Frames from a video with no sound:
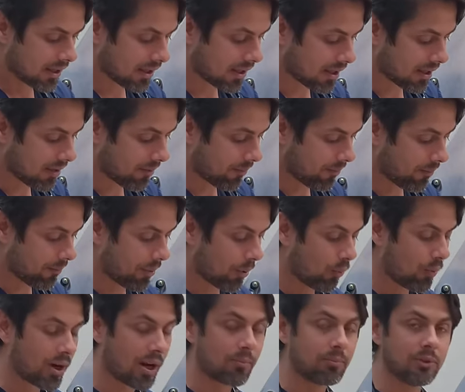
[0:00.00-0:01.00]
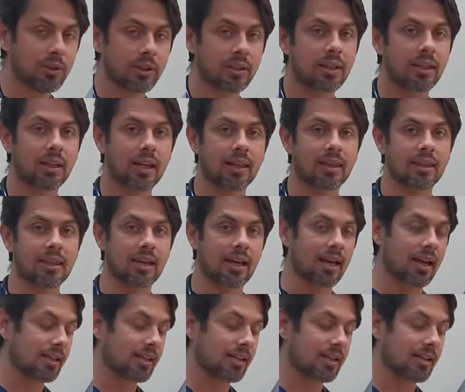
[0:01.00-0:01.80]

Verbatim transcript: Um, but when I'm looking at the